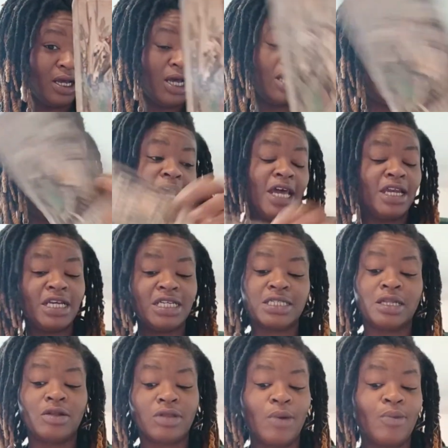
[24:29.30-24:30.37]
letting us
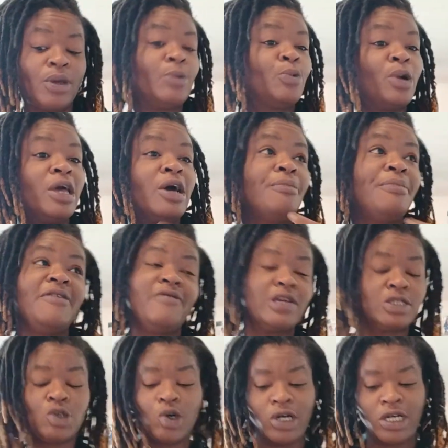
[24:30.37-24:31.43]
know that we will be
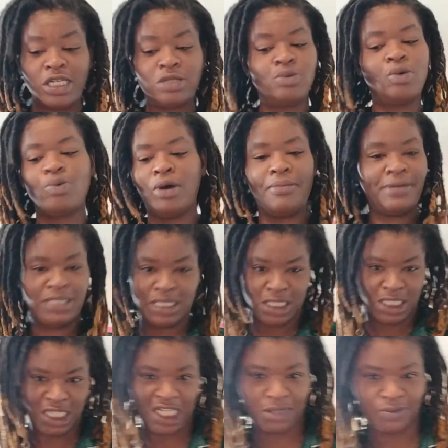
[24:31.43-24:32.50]
victorious. We will be
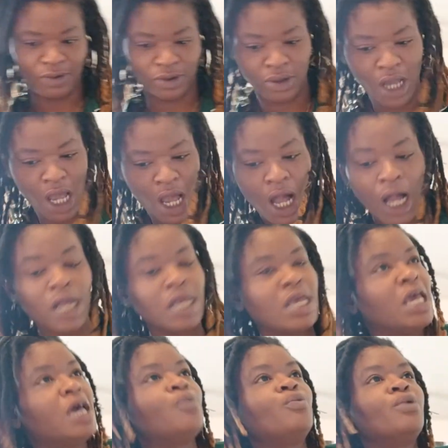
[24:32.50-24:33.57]
successful. Again, we